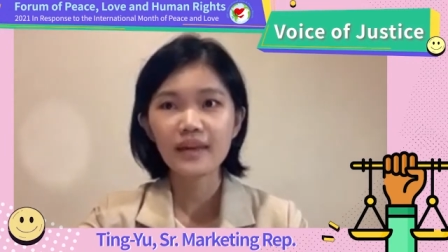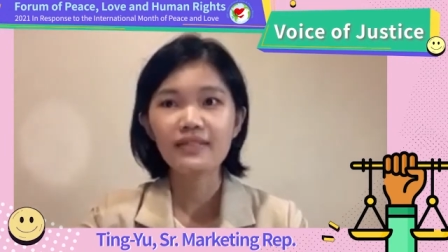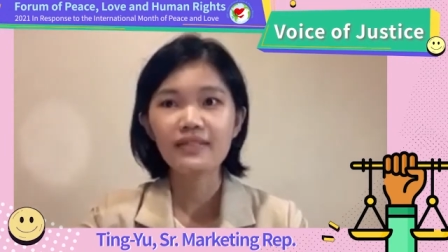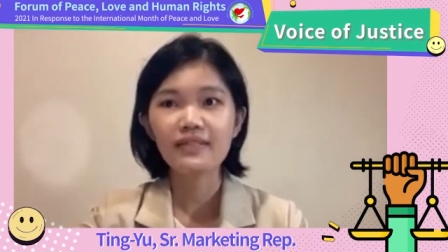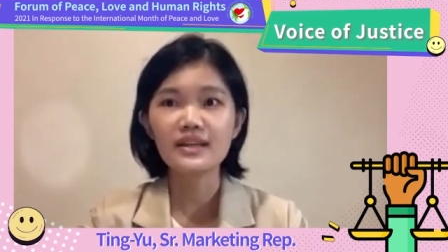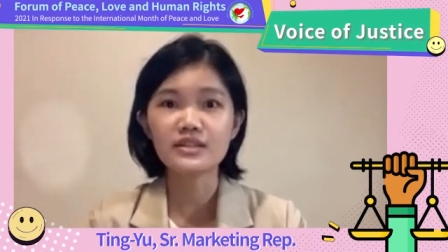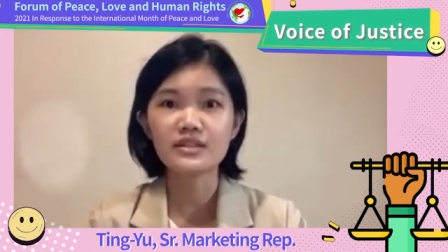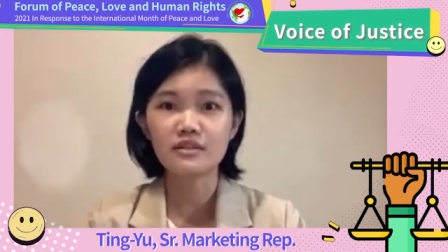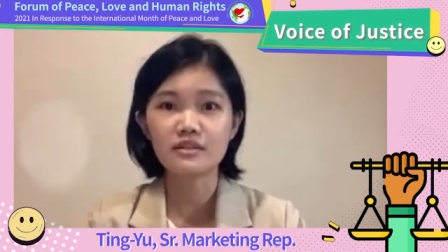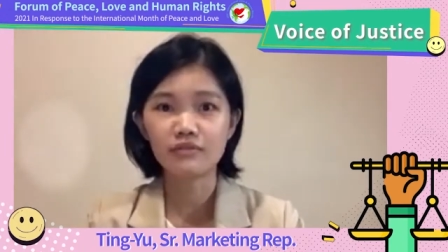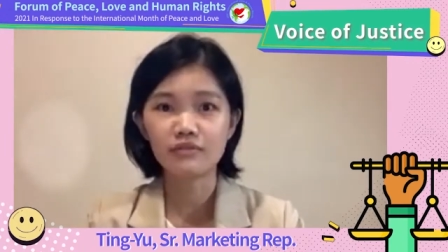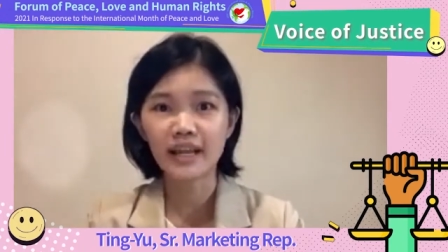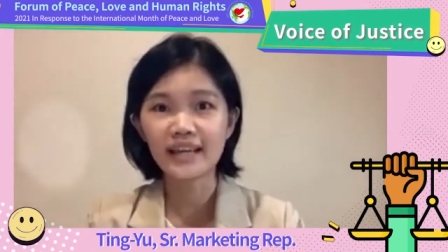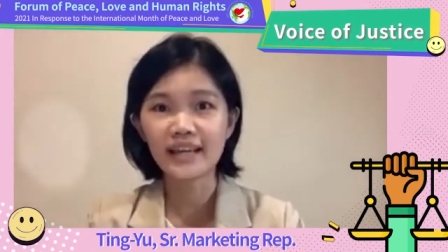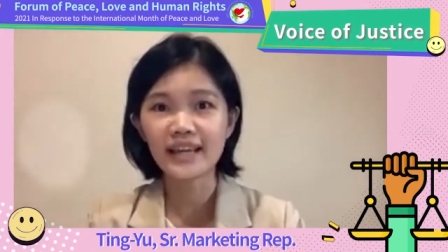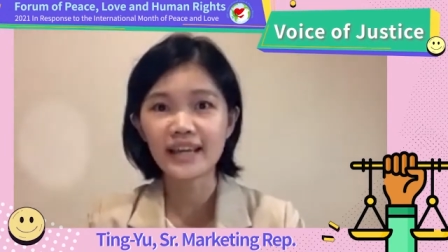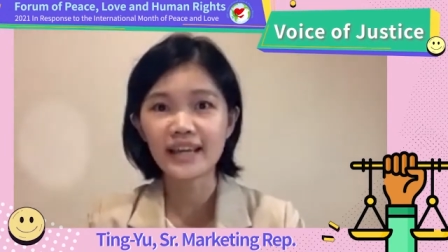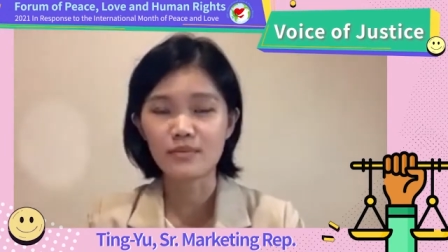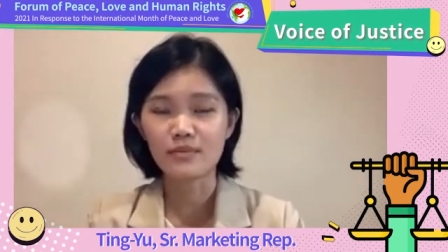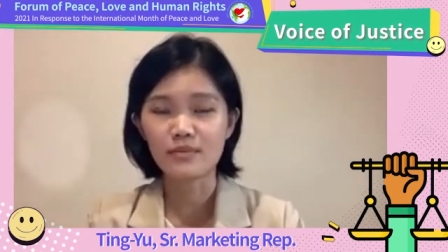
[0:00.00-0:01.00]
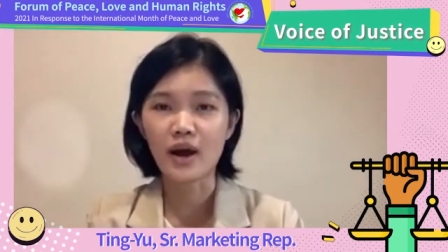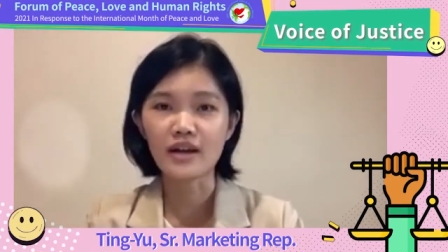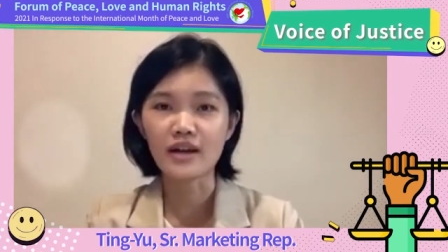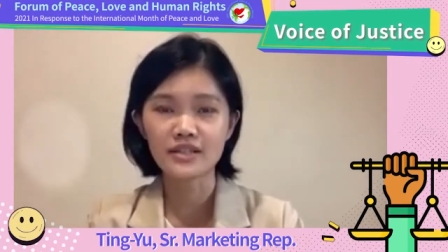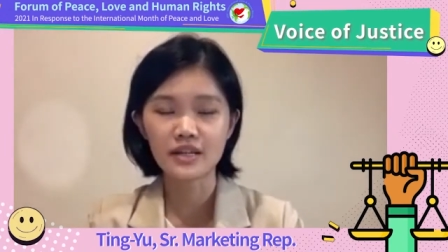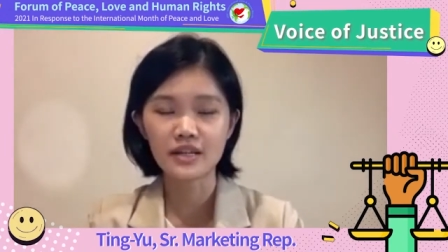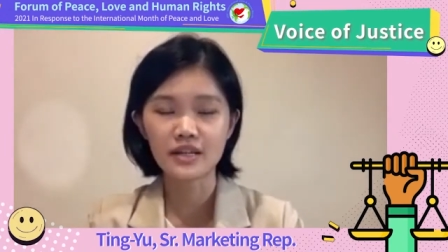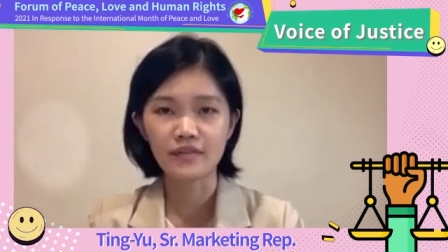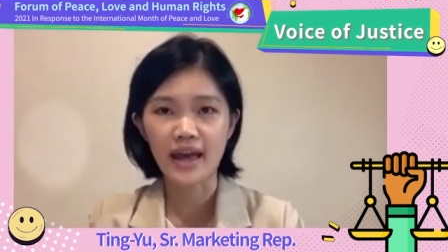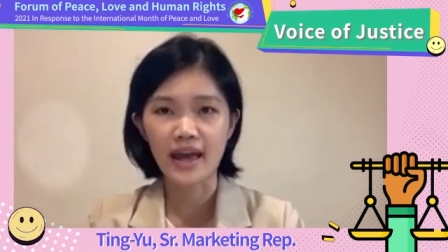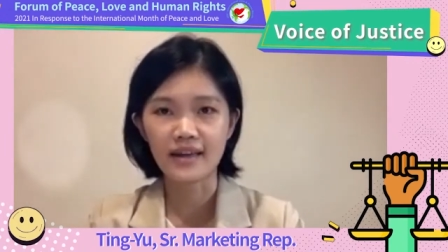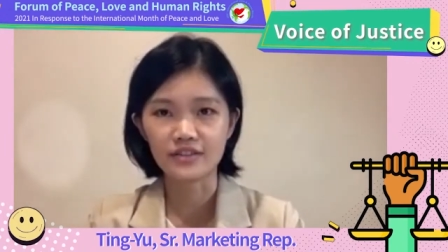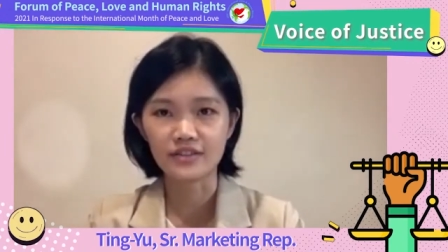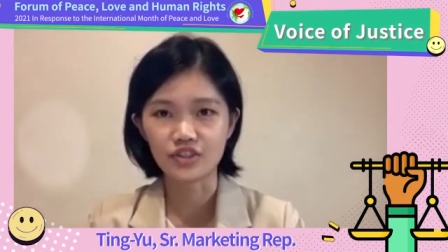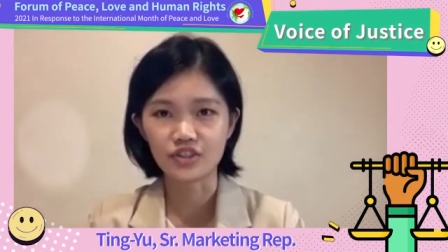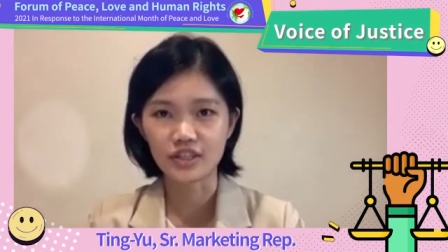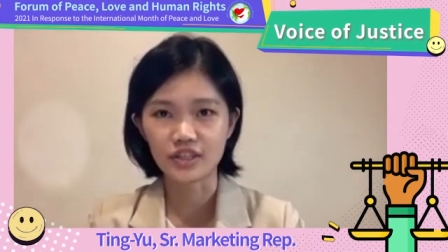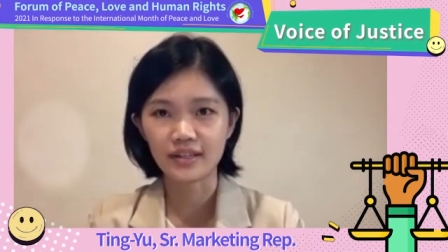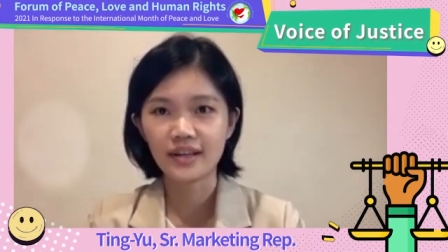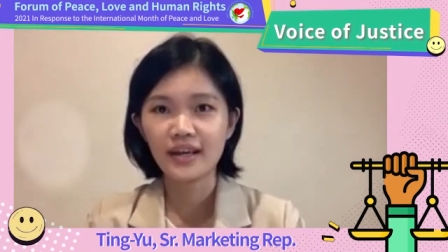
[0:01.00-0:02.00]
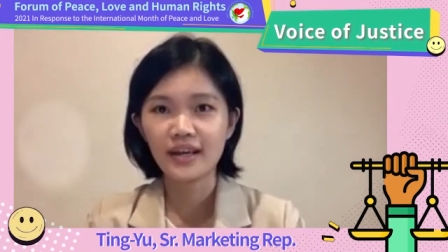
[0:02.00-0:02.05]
This serene and positive energy